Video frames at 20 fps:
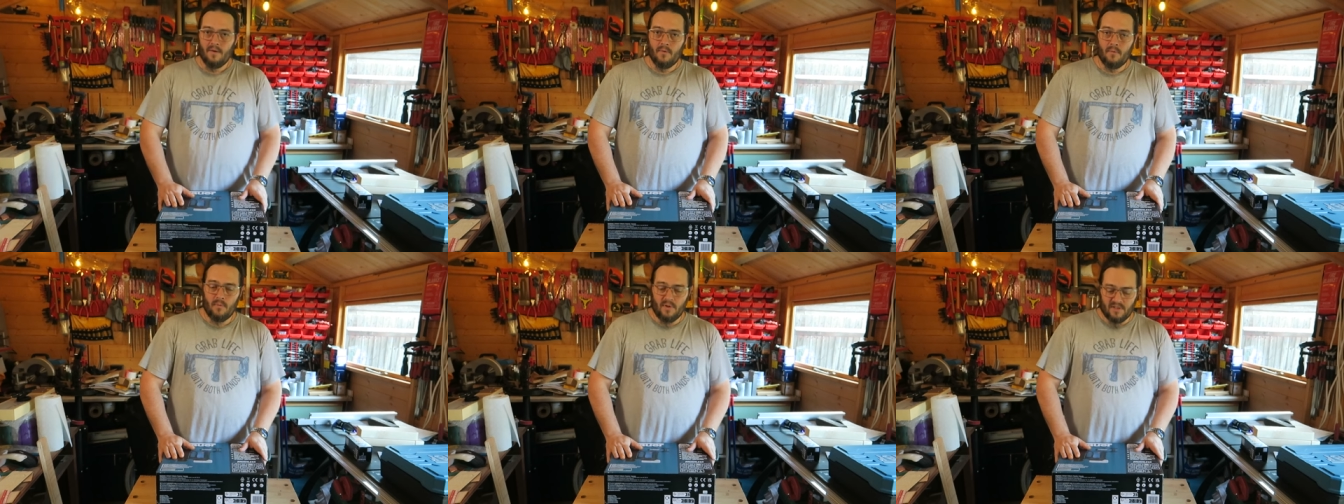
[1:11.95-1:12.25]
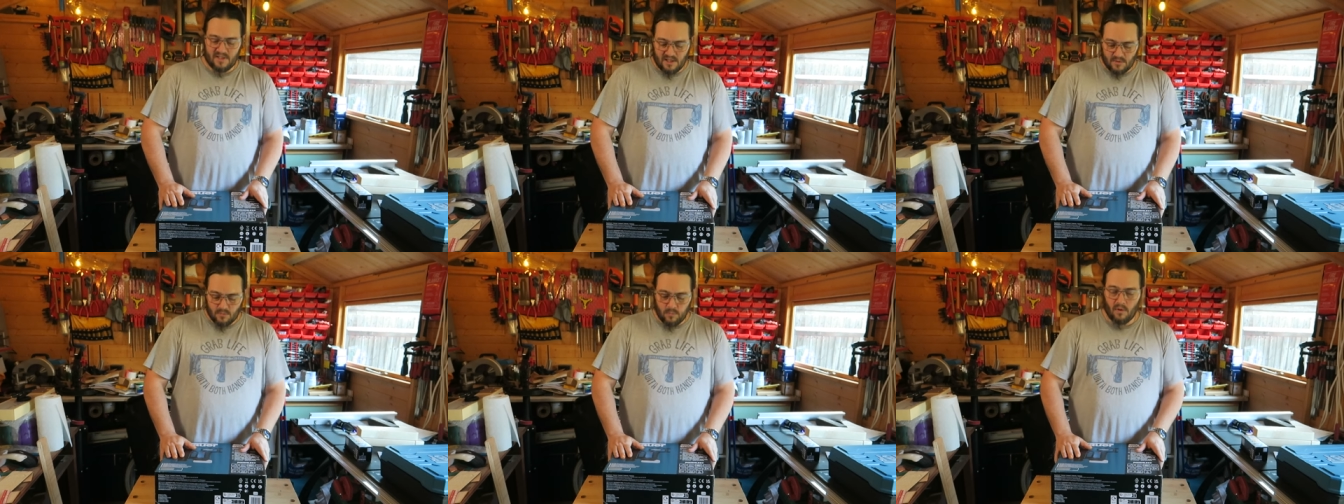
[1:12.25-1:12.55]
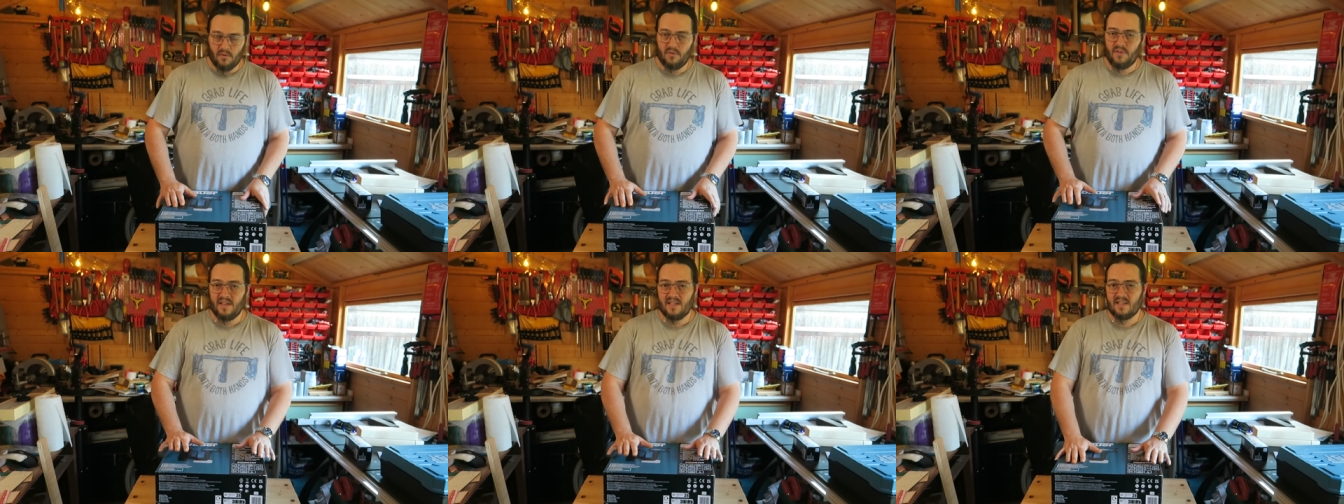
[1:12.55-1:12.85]
which is
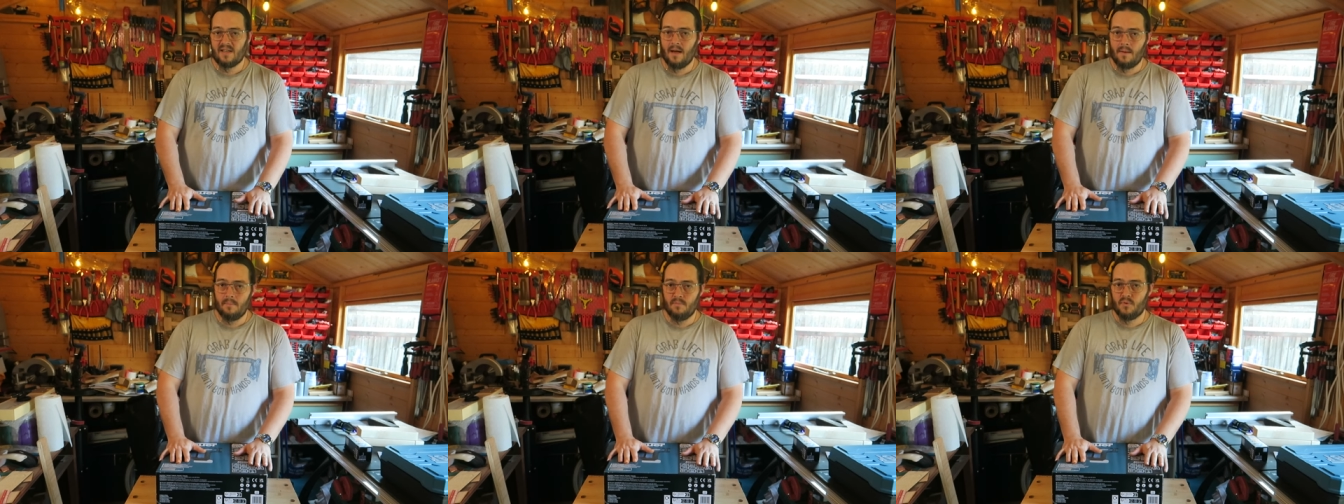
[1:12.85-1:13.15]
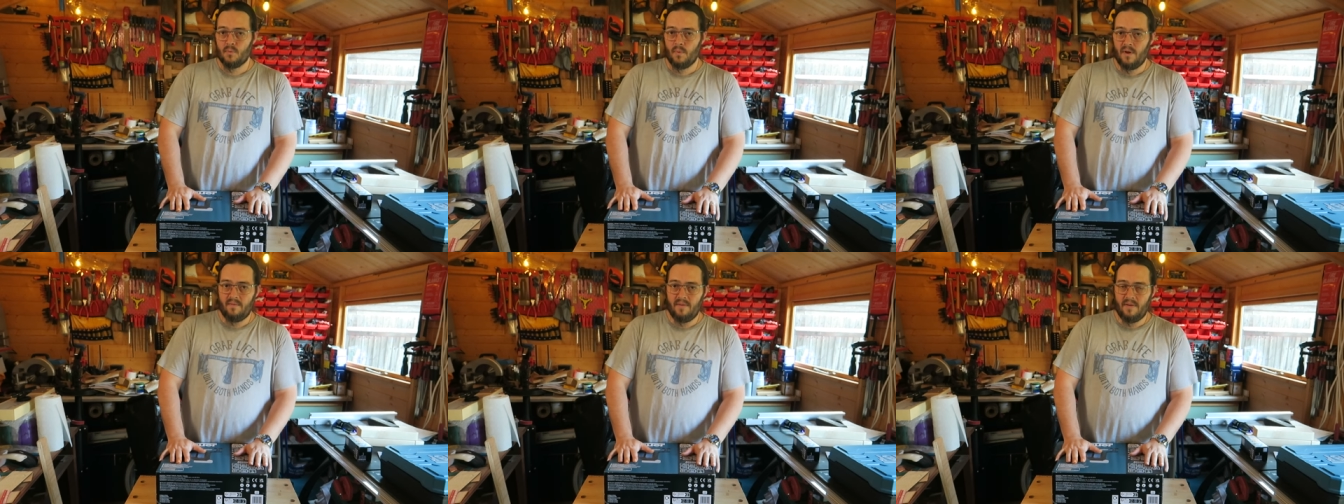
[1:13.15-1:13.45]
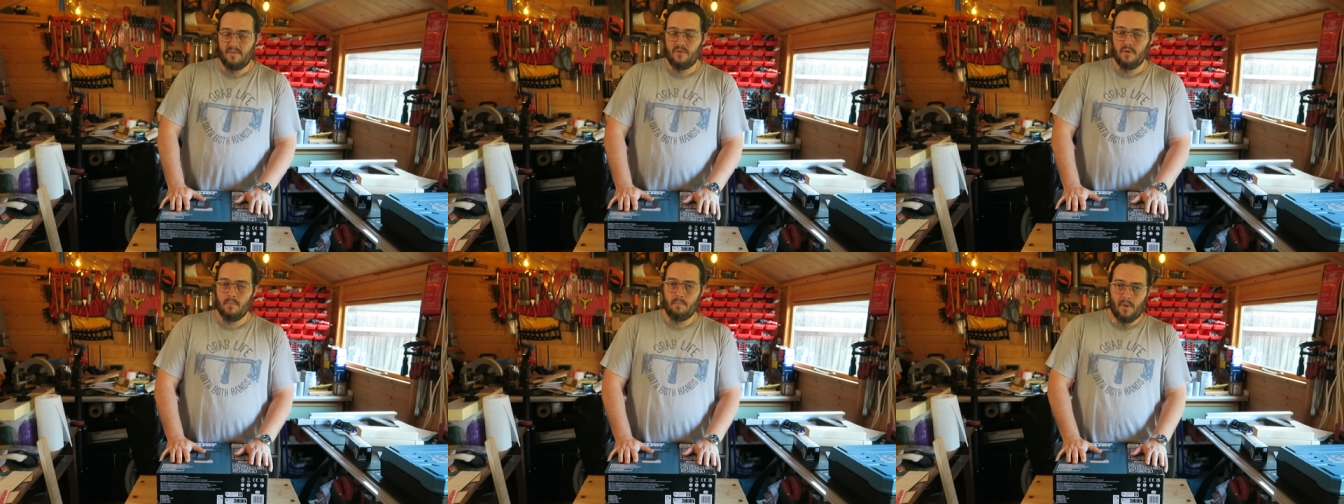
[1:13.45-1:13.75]
what this comes with
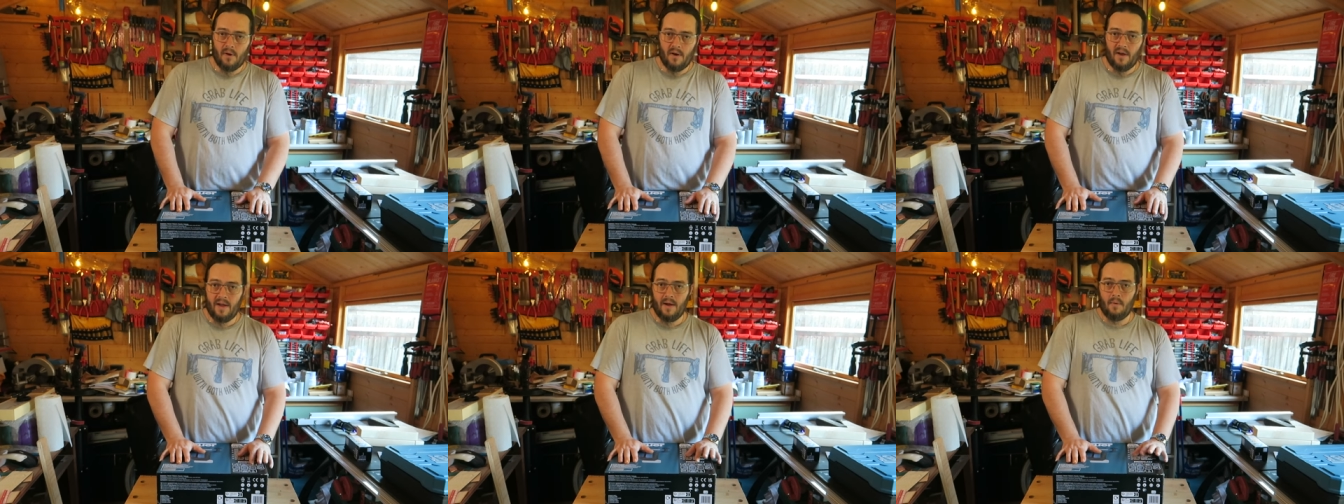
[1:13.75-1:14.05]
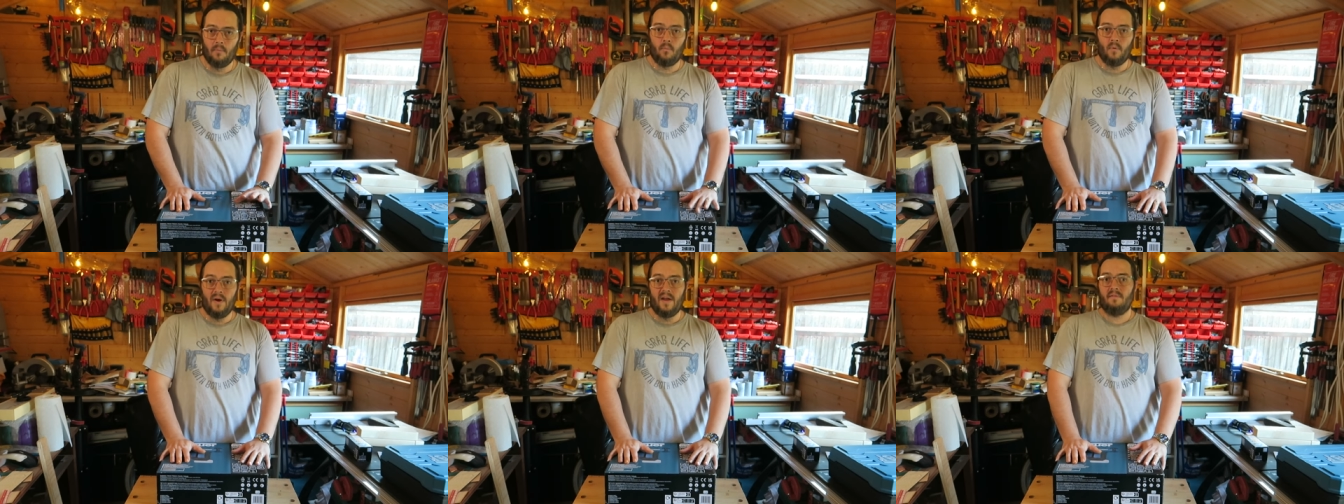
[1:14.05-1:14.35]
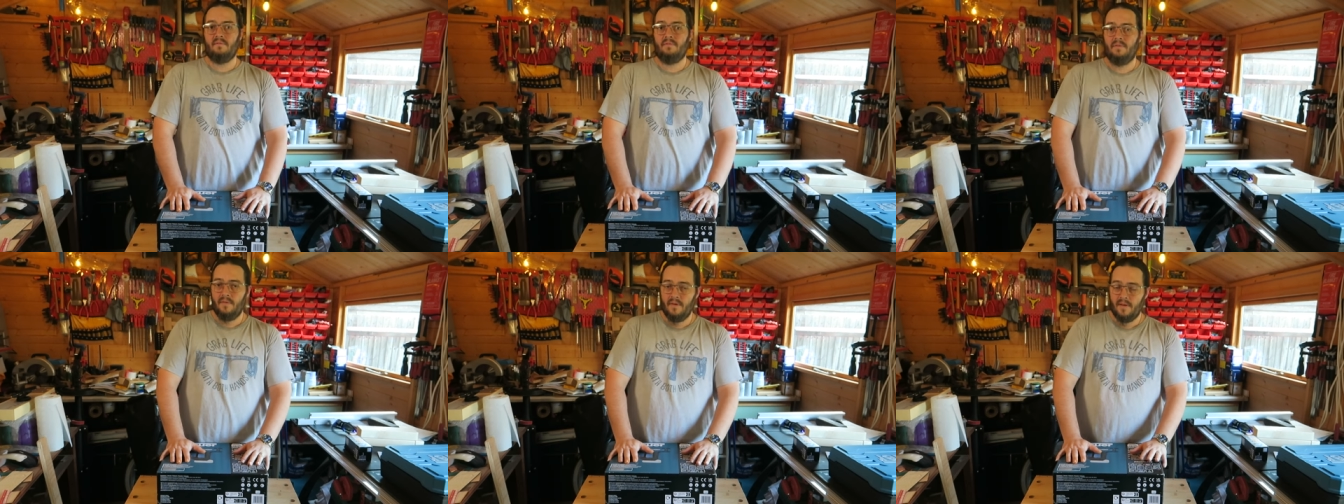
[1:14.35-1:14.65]
if you buy it
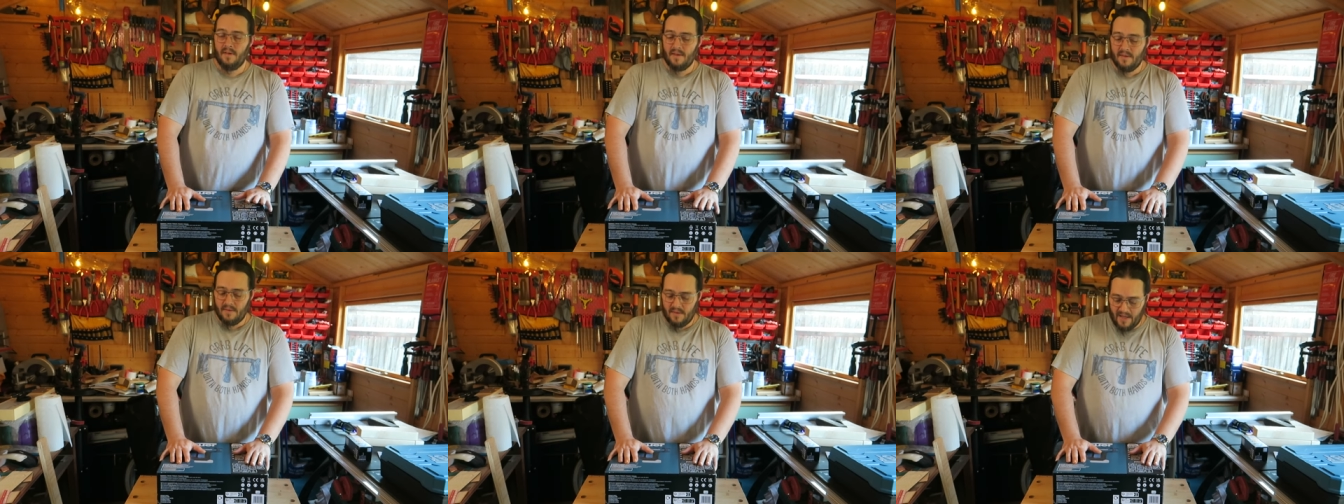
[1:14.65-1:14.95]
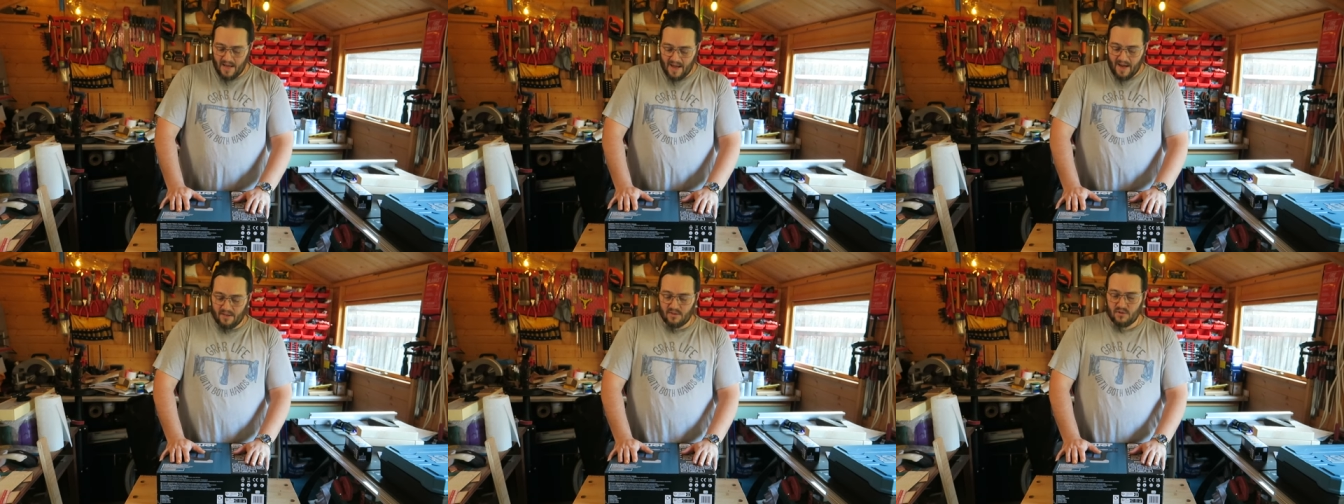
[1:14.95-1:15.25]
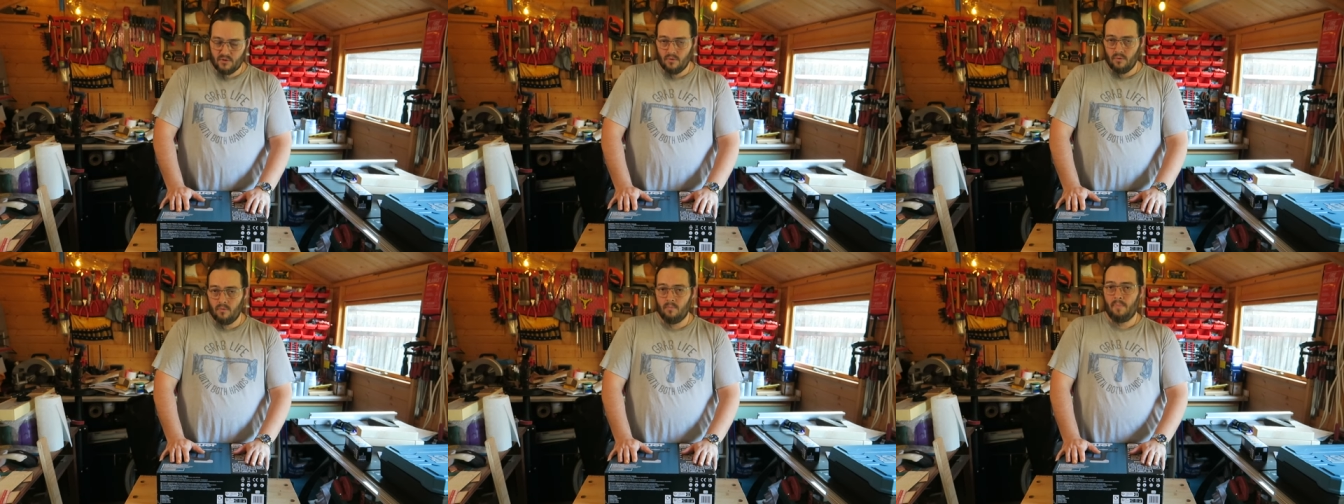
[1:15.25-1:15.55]
with the
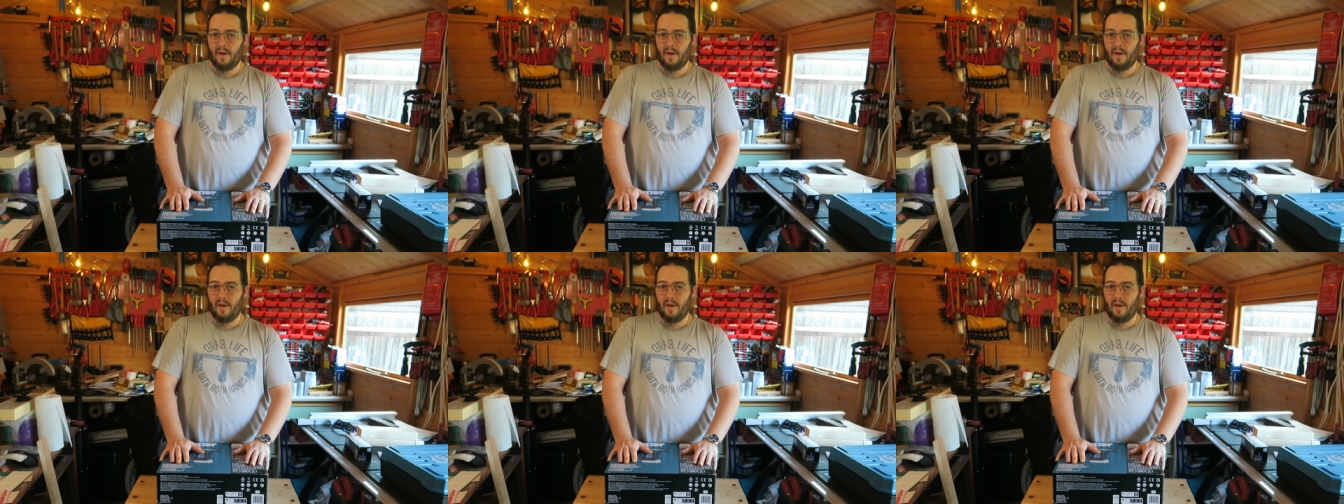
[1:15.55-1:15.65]
actual